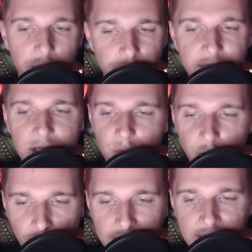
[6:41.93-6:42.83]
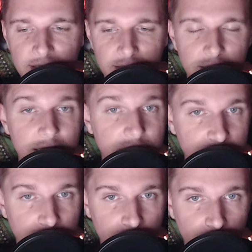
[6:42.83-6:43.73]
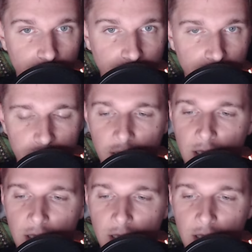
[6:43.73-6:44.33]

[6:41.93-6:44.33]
be as brain dead as an Enneagram 8?